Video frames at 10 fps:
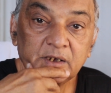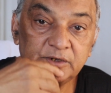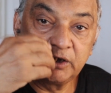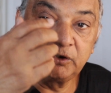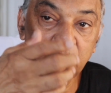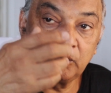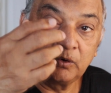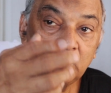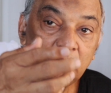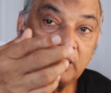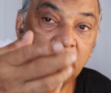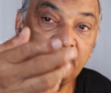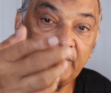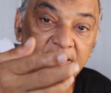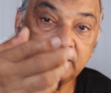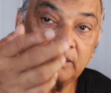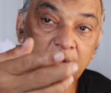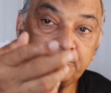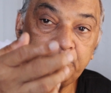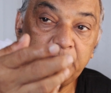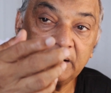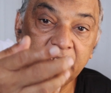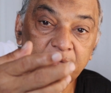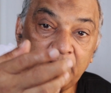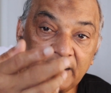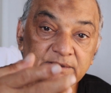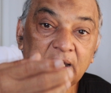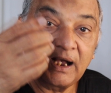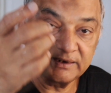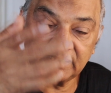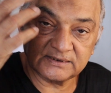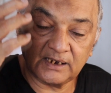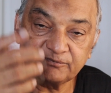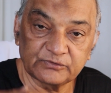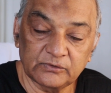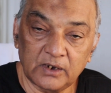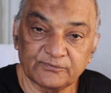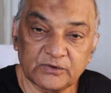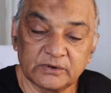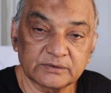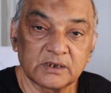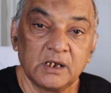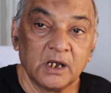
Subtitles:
Did you went pilgrim Hajj? Yes, of course.